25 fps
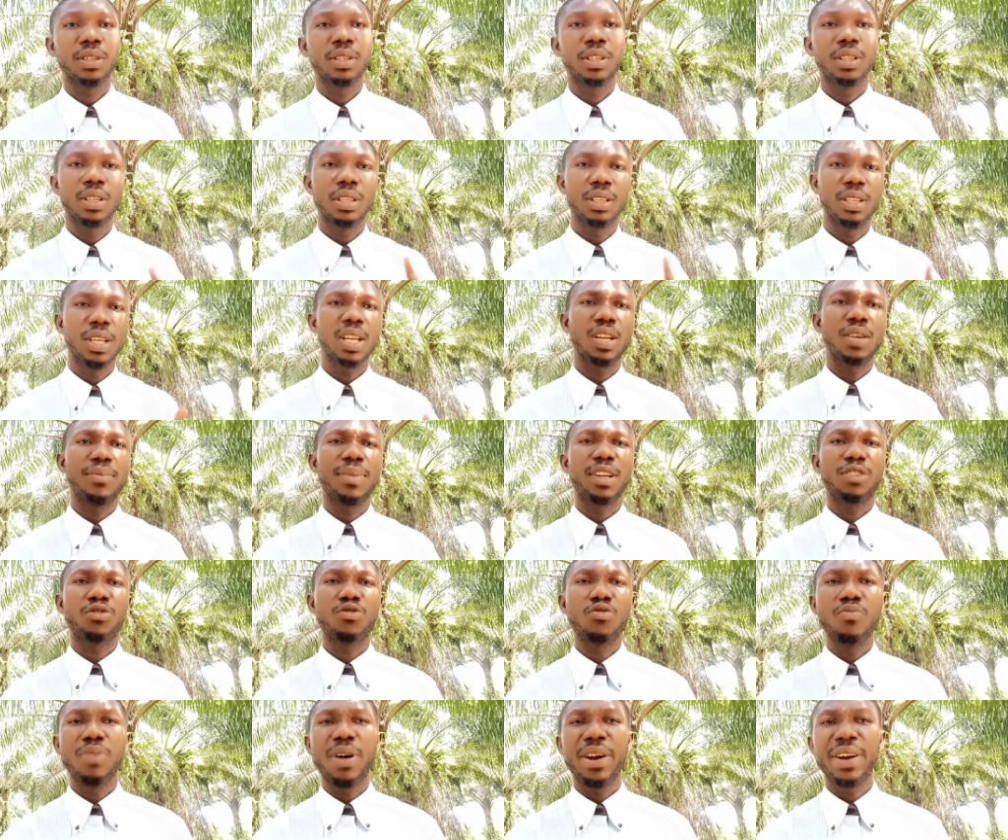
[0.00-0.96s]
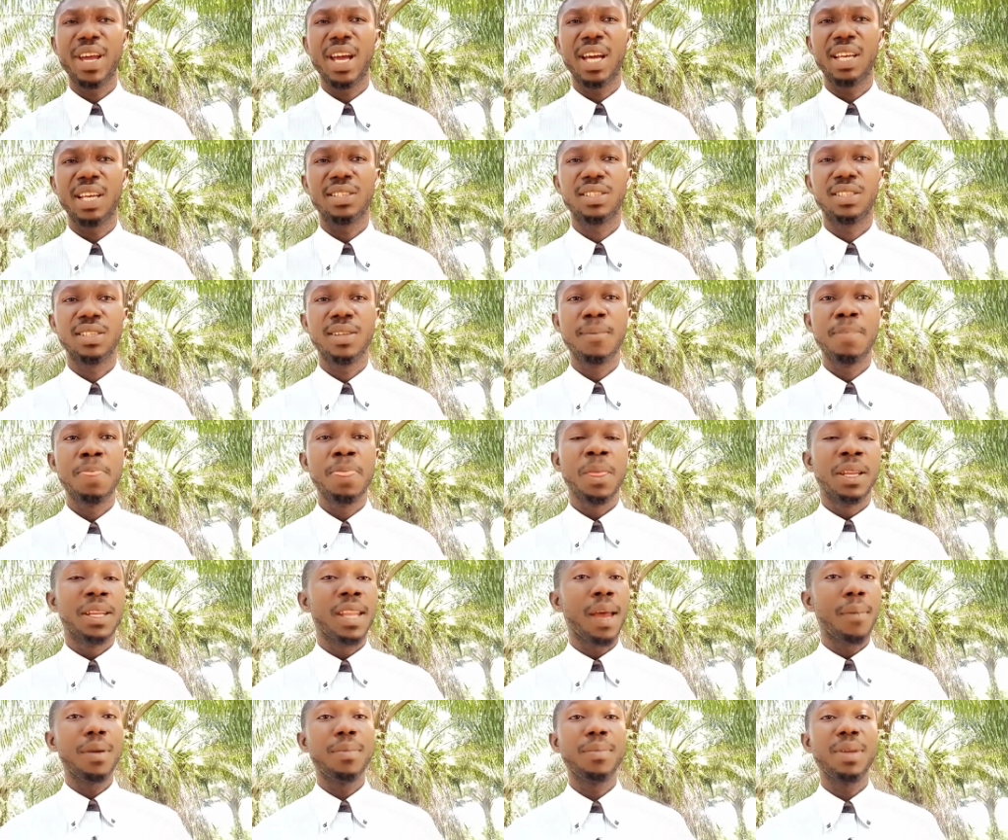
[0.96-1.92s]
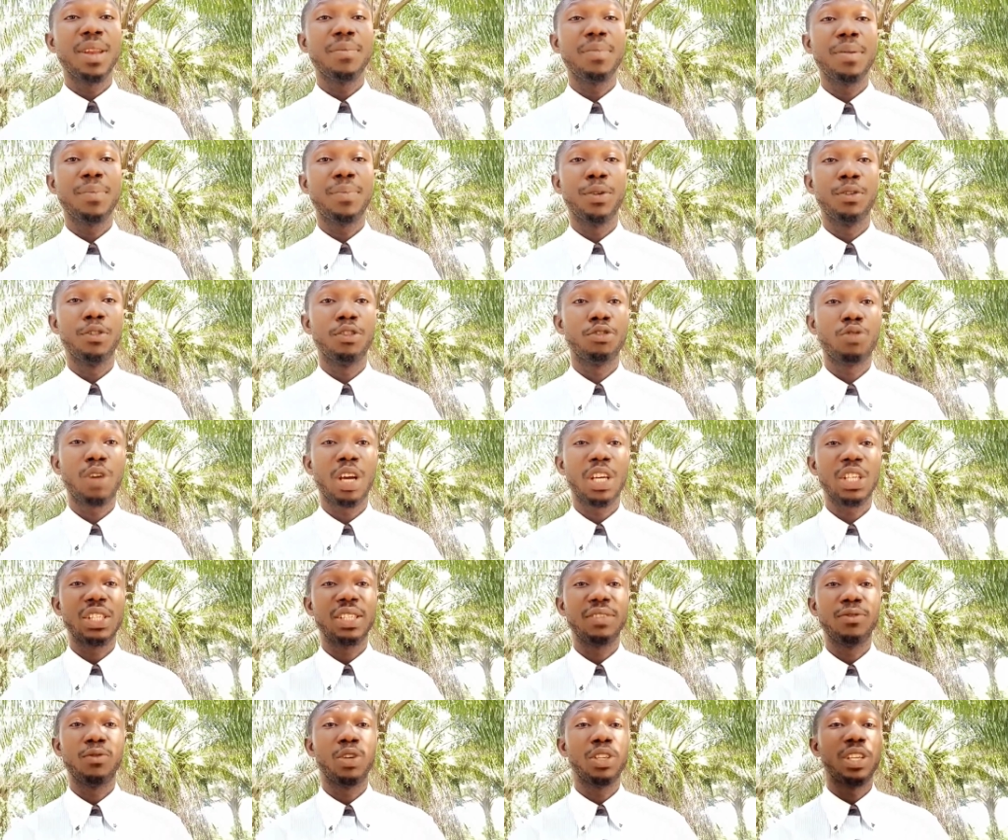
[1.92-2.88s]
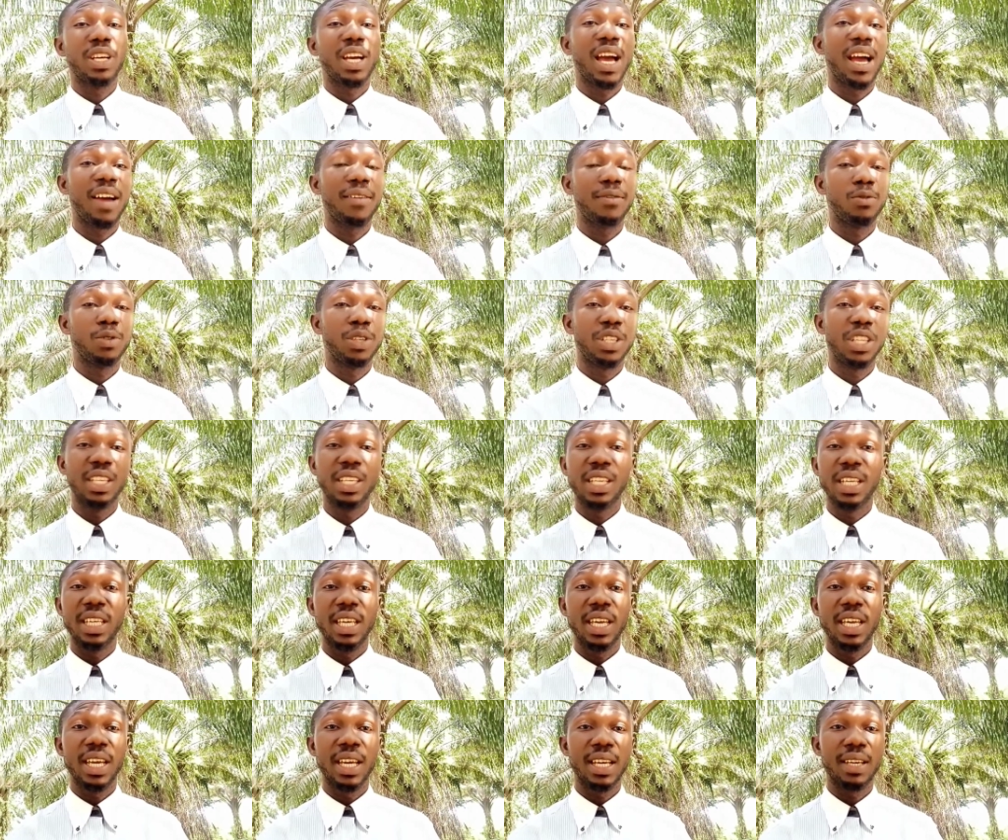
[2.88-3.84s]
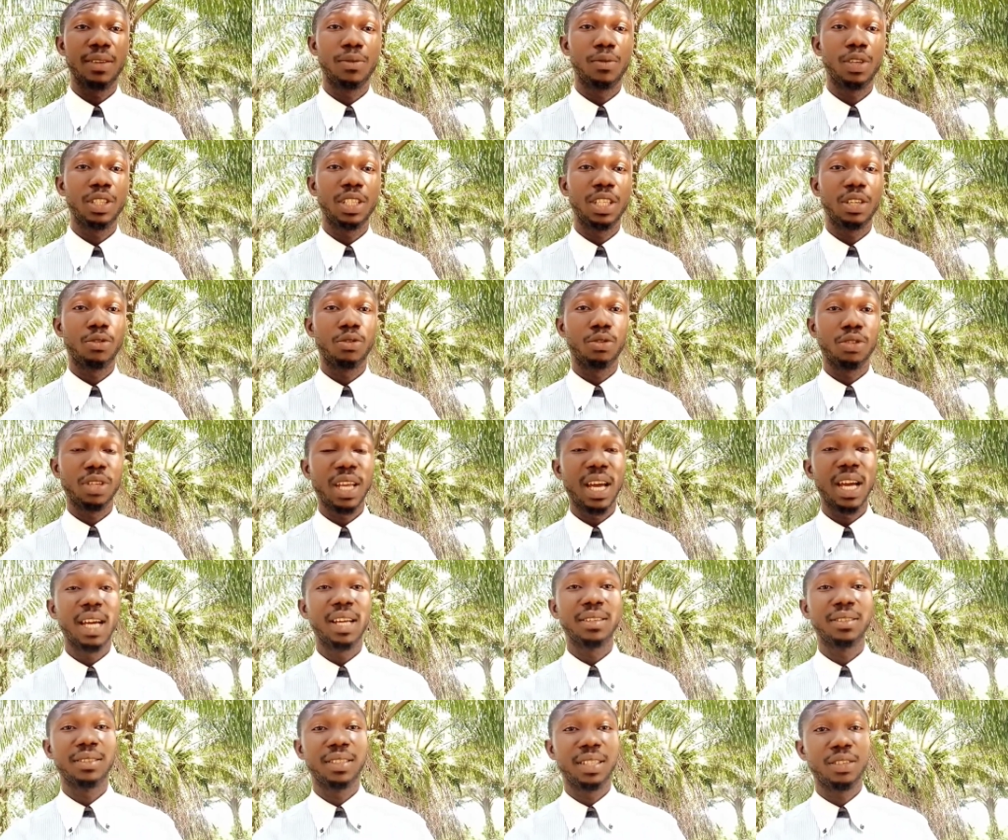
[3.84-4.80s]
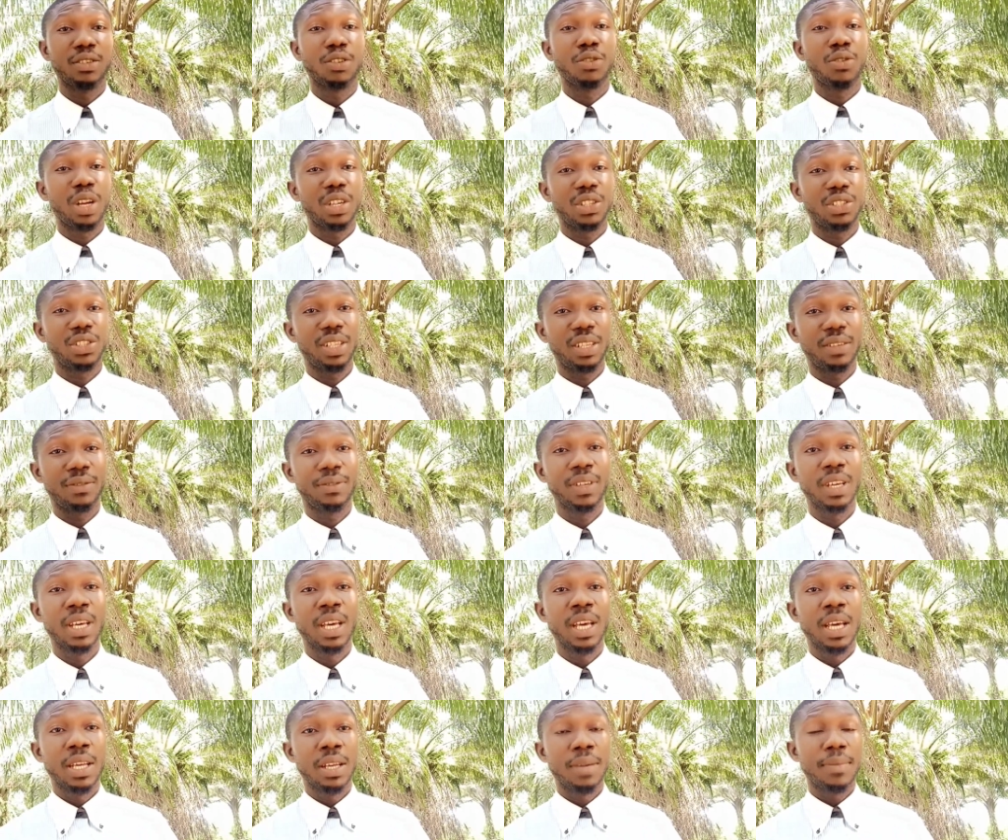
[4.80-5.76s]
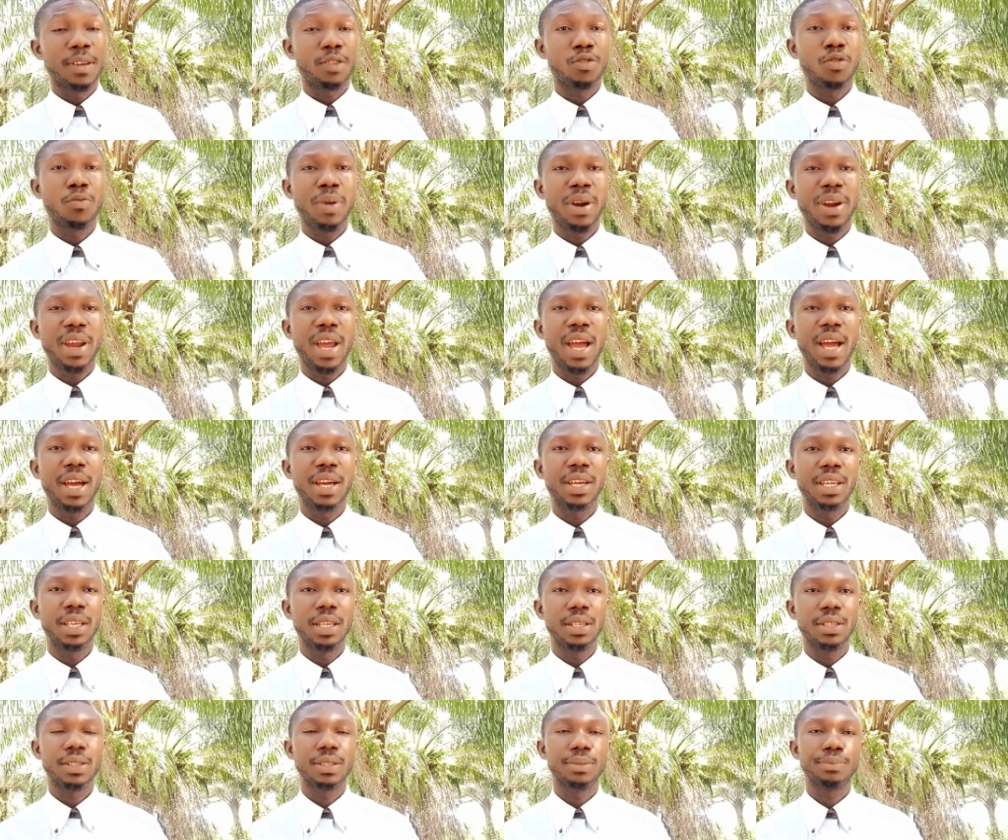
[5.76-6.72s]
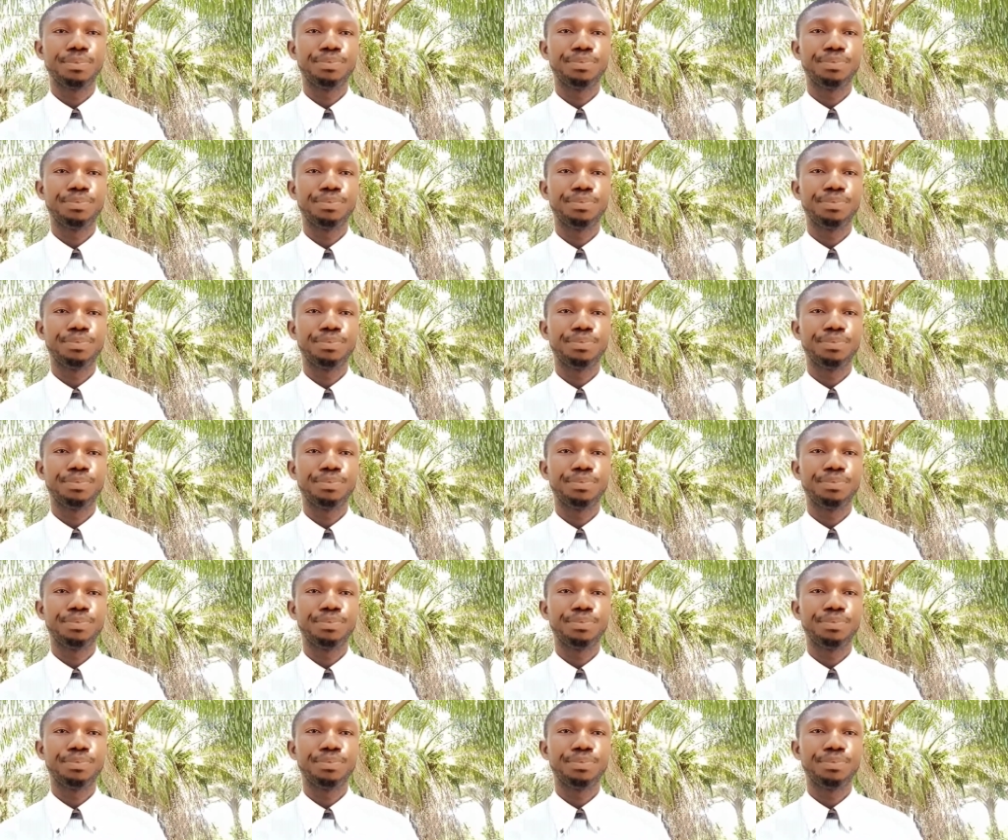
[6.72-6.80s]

There are number two barriers that make many people not to achieve what they have within the year, what they wrote down they're going to achieve. Number two barrier is